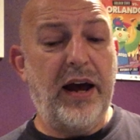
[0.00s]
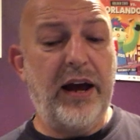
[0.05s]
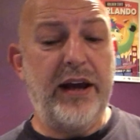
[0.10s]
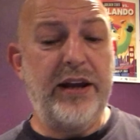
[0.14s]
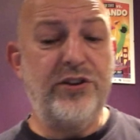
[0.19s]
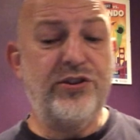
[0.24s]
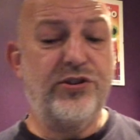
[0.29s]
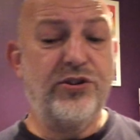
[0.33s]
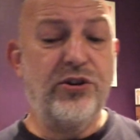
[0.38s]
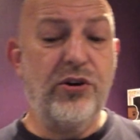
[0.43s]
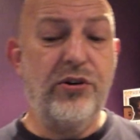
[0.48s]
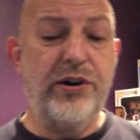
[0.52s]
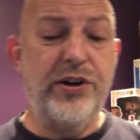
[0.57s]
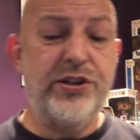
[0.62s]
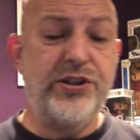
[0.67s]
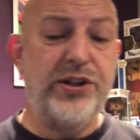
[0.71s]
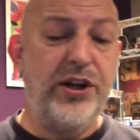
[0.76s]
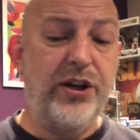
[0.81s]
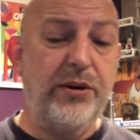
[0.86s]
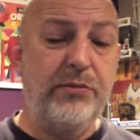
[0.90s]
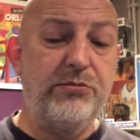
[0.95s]
In scoring
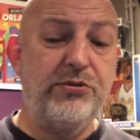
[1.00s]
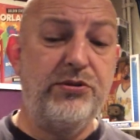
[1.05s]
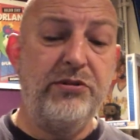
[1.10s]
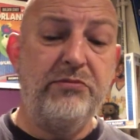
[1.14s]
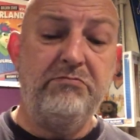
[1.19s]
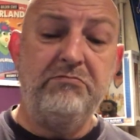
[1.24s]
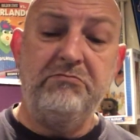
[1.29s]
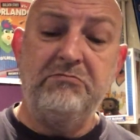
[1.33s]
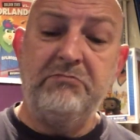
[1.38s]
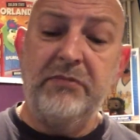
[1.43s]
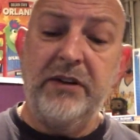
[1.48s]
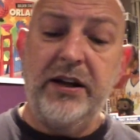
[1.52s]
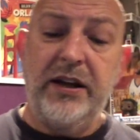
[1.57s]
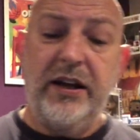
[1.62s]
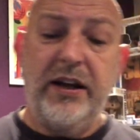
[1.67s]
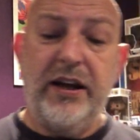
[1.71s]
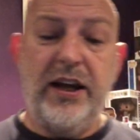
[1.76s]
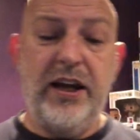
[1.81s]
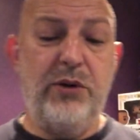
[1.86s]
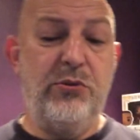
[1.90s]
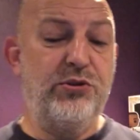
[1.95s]
terms,
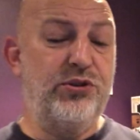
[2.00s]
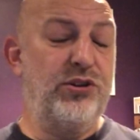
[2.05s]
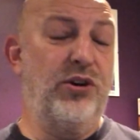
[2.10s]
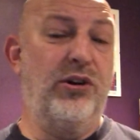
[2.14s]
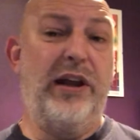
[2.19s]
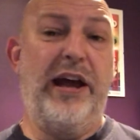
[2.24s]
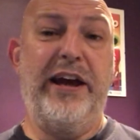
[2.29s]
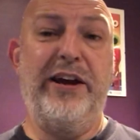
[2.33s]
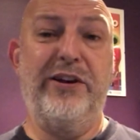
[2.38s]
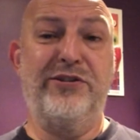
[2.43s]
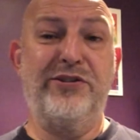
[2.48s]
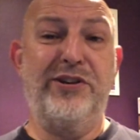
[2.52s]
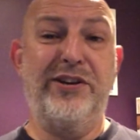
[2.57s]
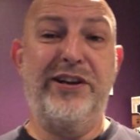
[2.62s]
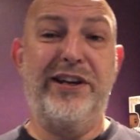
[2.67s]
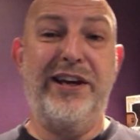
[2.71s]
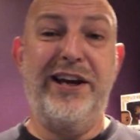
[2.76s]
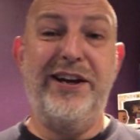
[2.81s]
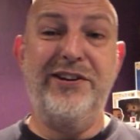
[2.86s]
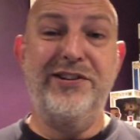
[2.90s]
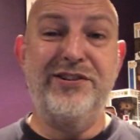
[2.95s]
it was all hail to the
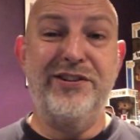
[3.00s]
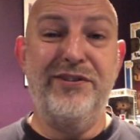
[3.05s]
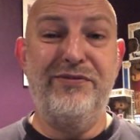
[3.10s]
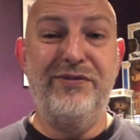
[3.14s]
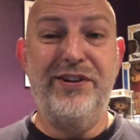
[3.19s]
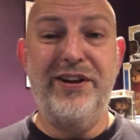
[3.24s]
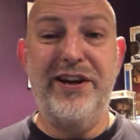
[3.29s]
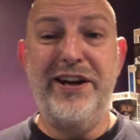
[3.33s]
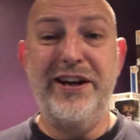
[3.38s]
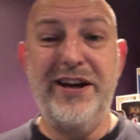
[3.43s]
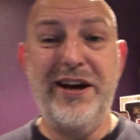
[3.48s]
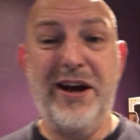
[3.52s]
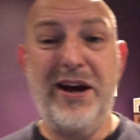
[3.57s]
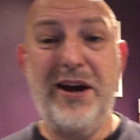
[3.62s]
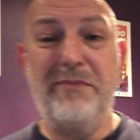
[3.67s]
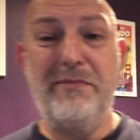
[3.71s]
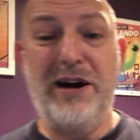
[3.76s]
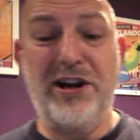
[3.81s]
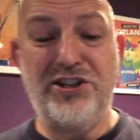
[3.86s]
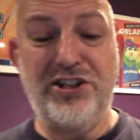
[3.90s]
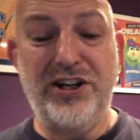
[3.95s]
kings of the
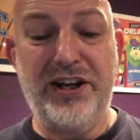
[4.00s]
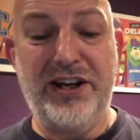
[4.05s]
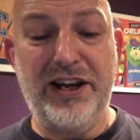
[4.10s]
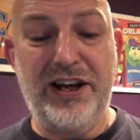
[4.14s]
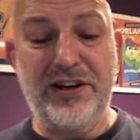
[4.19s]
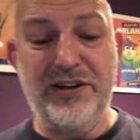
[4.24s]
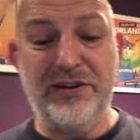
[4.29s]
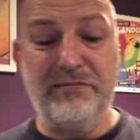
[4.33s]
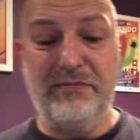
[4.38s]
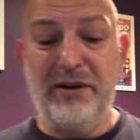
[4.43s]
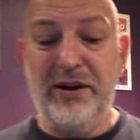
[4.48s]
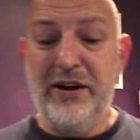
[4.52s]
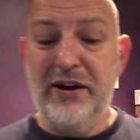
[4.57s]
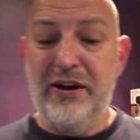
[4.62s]
Magic Kingdom.